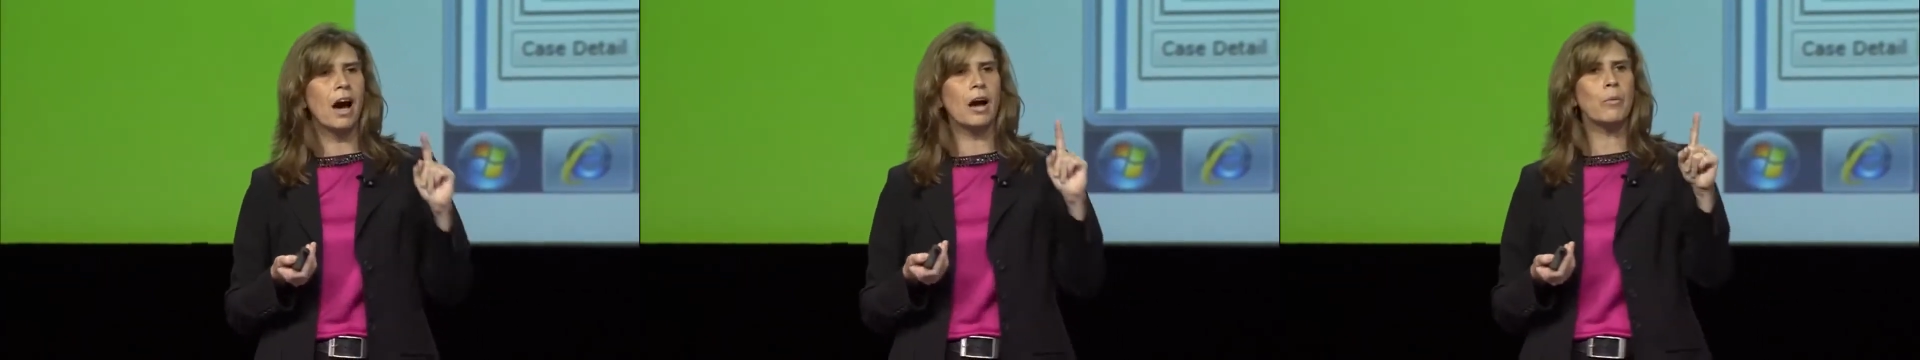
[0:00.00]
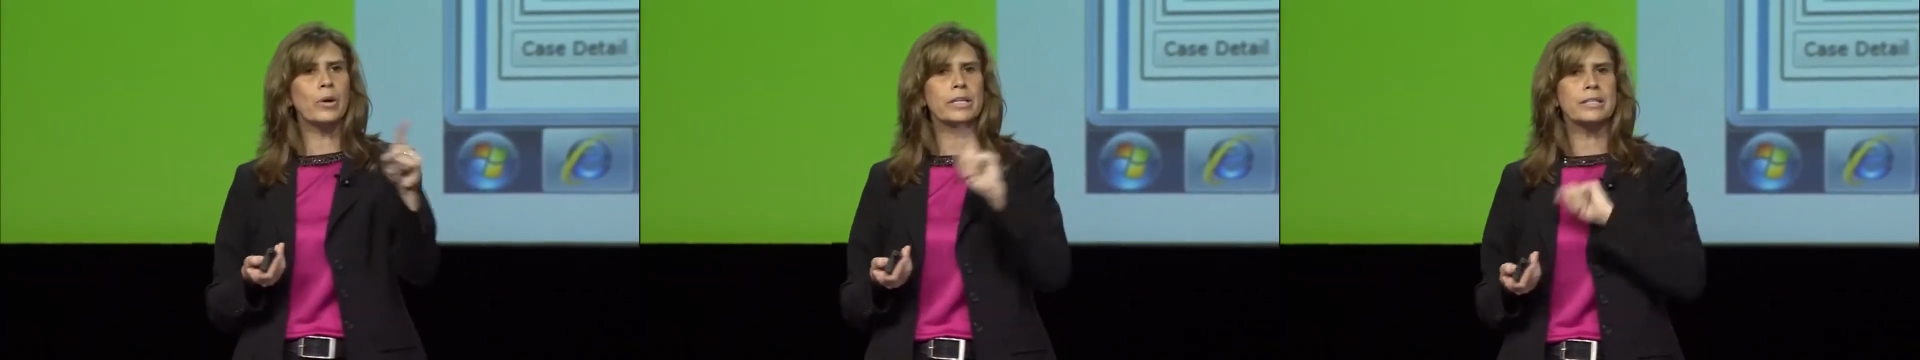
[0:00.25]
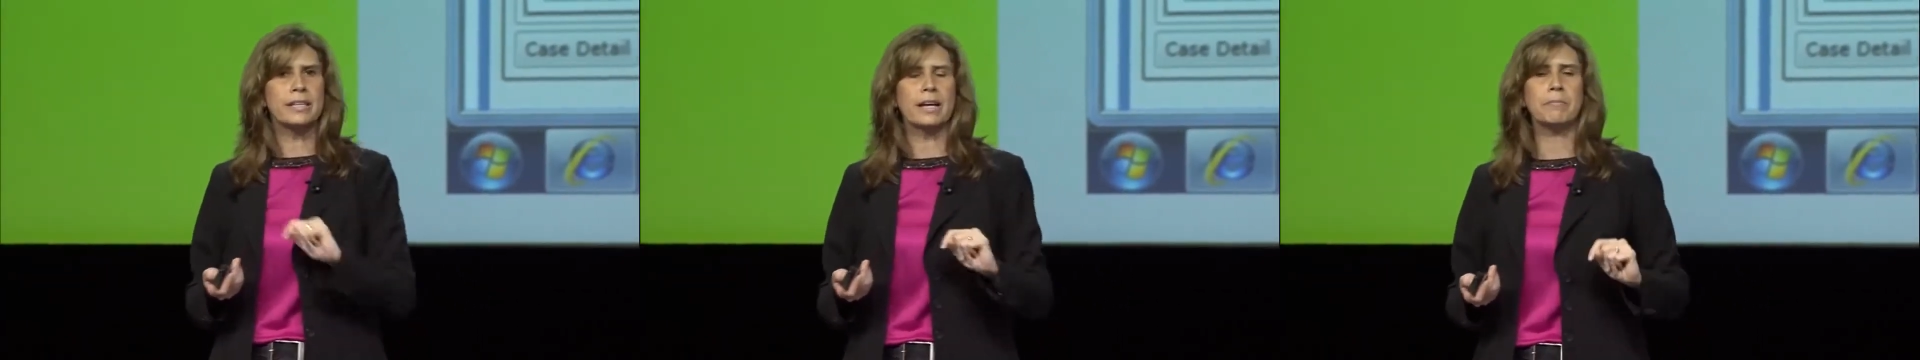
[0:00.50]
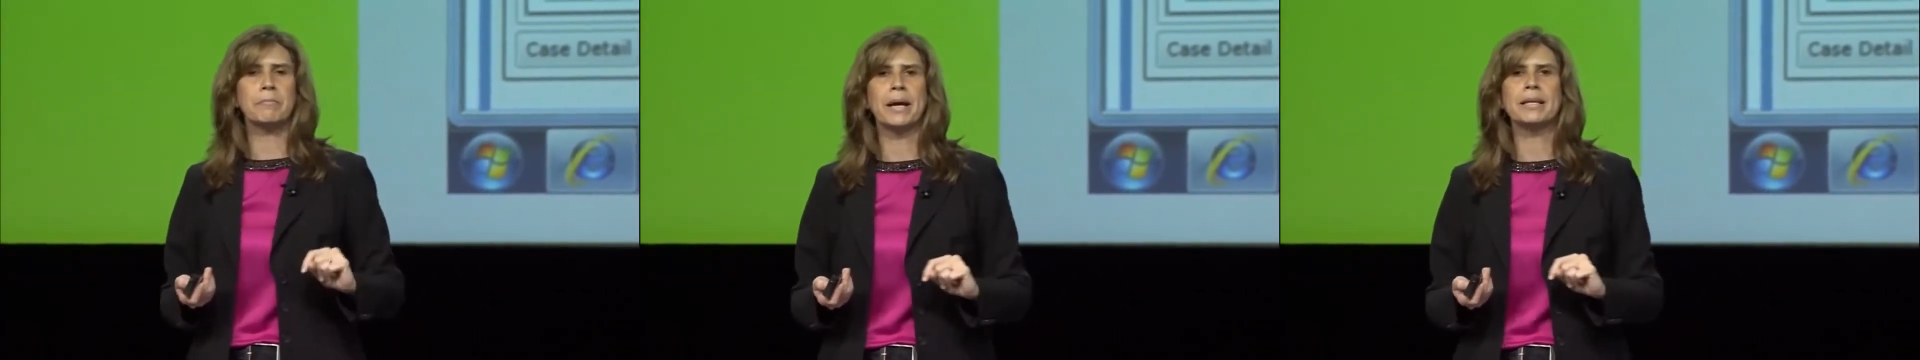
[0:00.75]
I want it
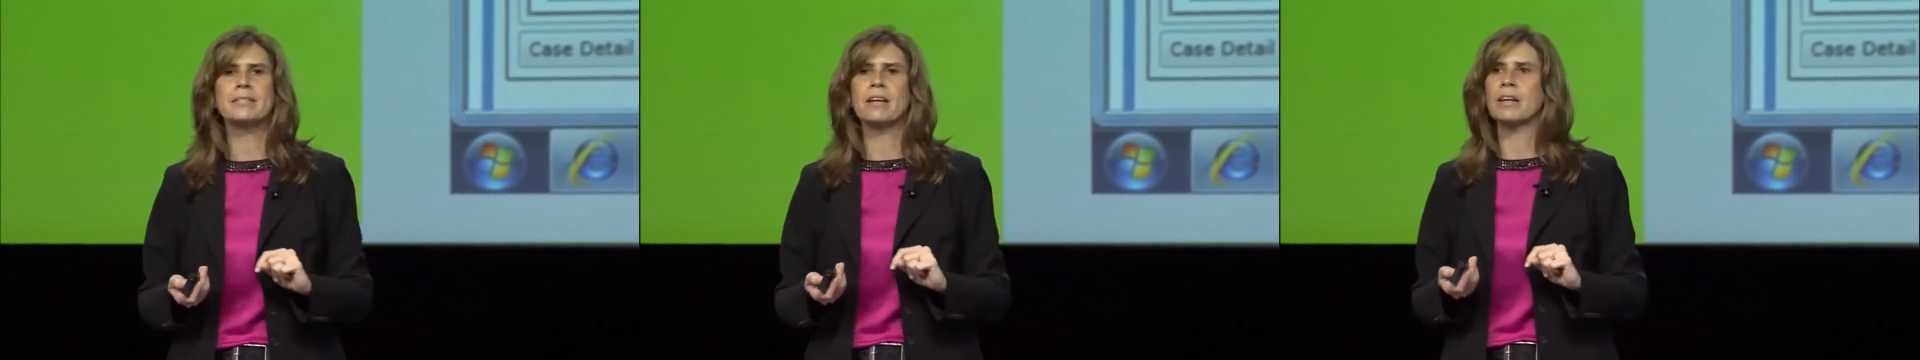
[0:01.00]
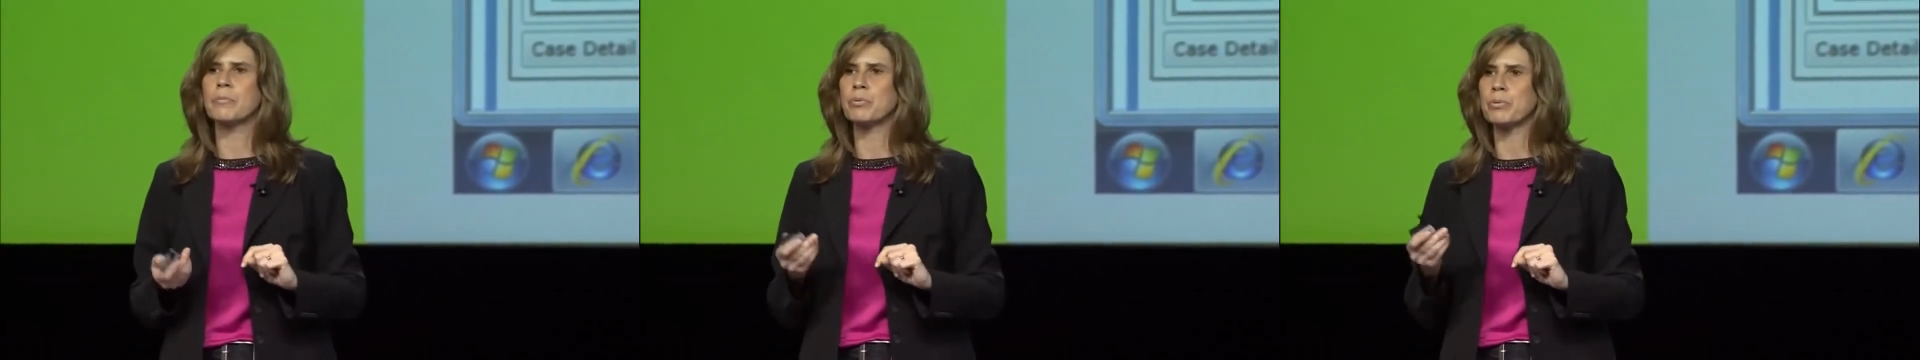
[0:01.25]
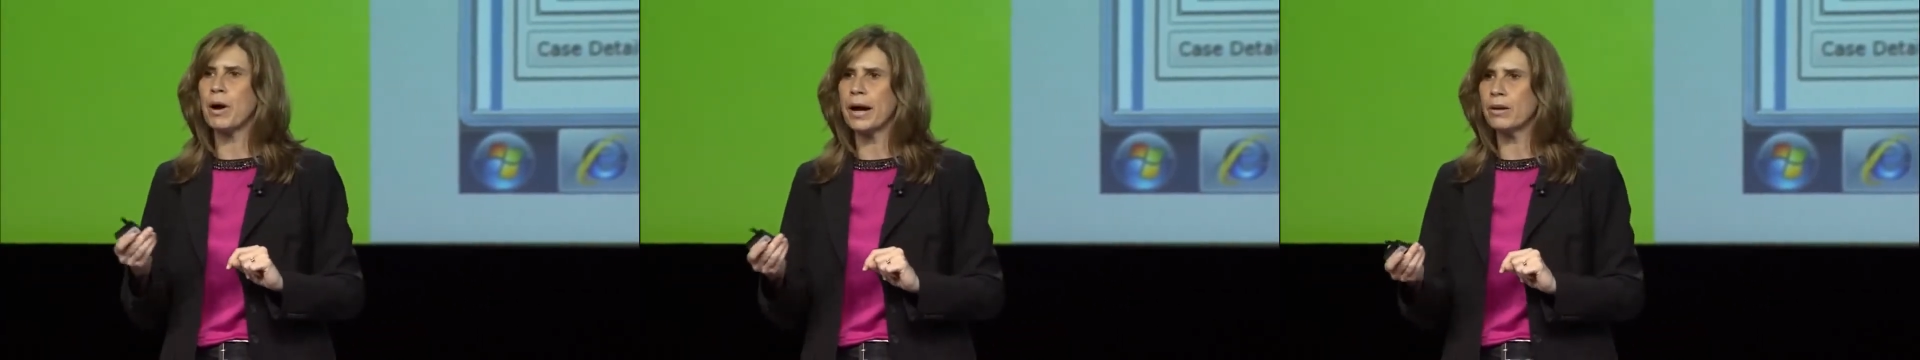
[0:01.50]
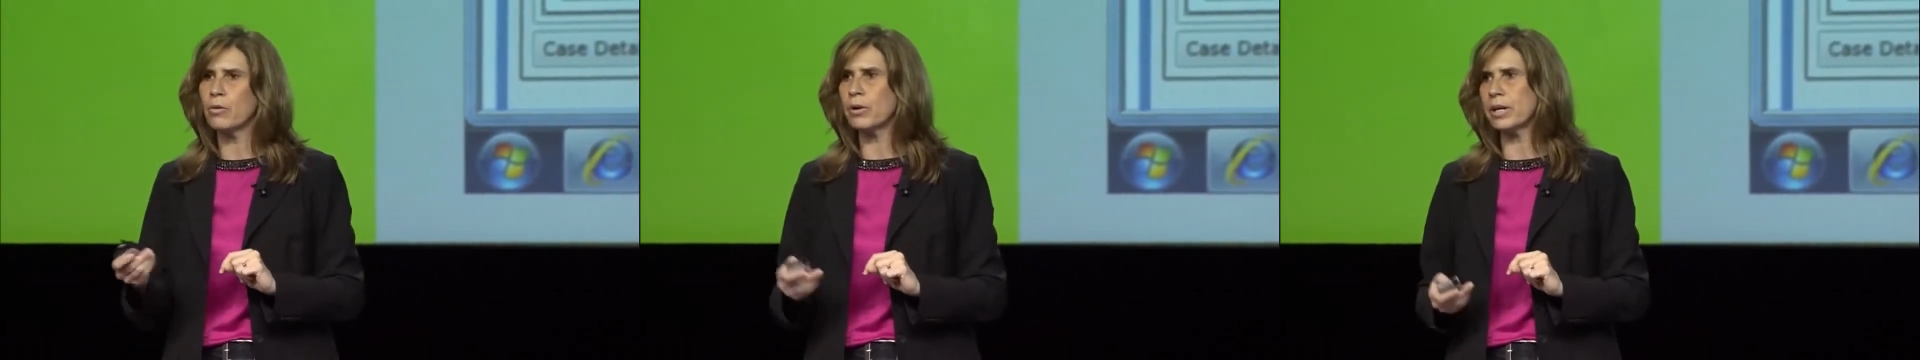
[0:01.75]
done based on a
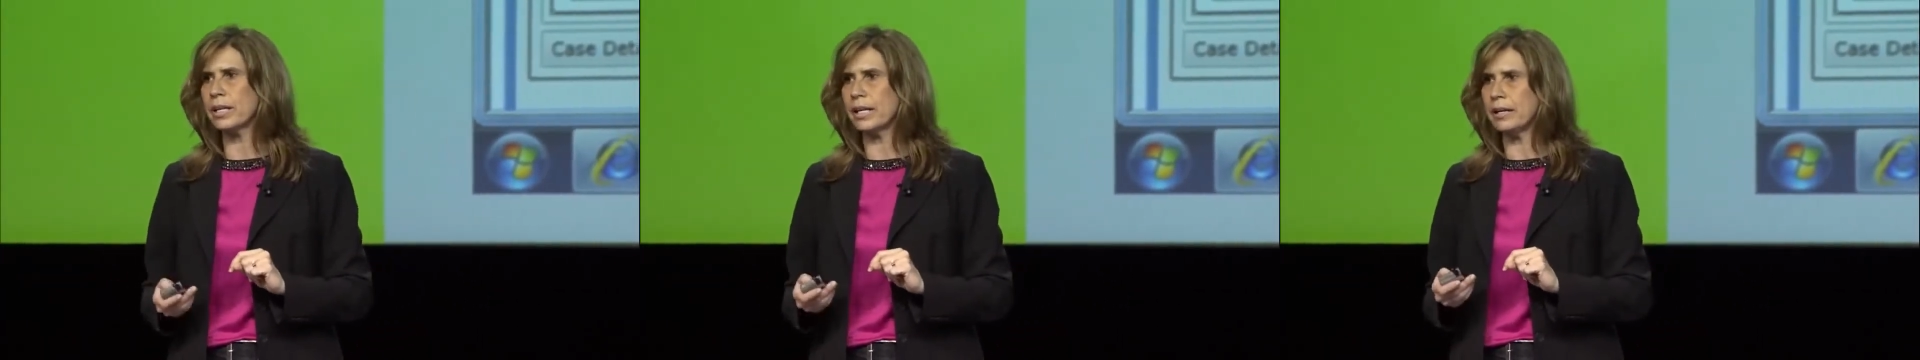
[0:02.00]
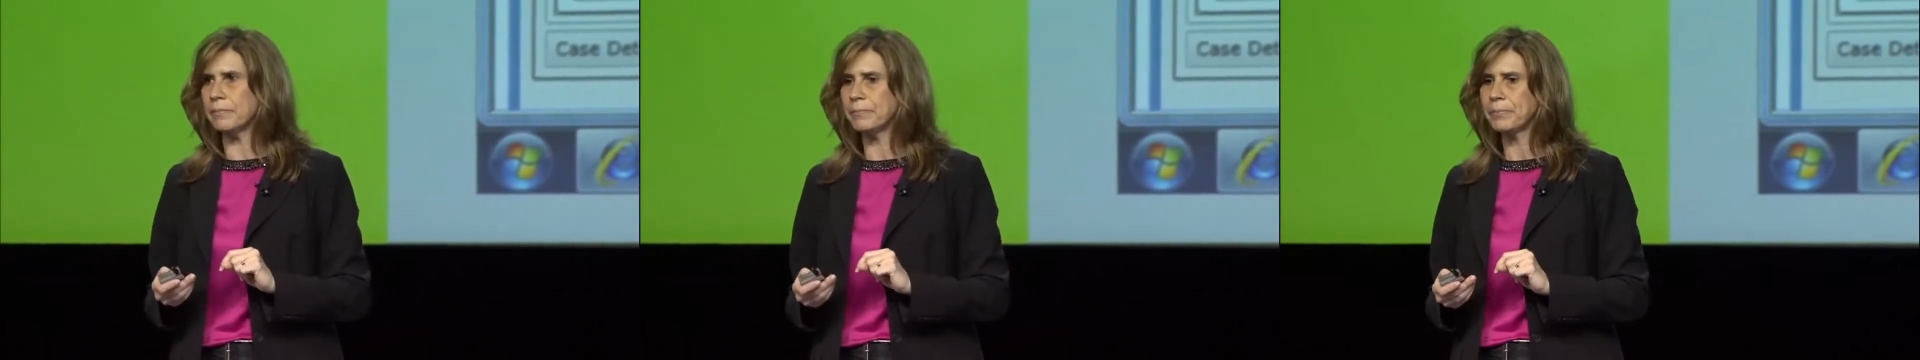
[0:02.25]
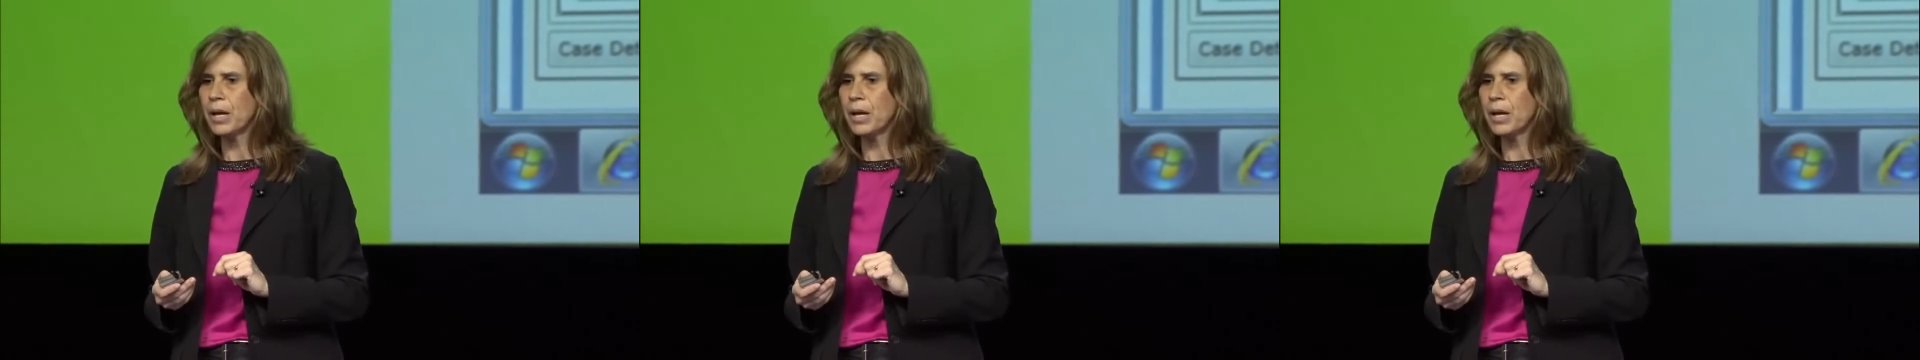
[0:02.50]
priority.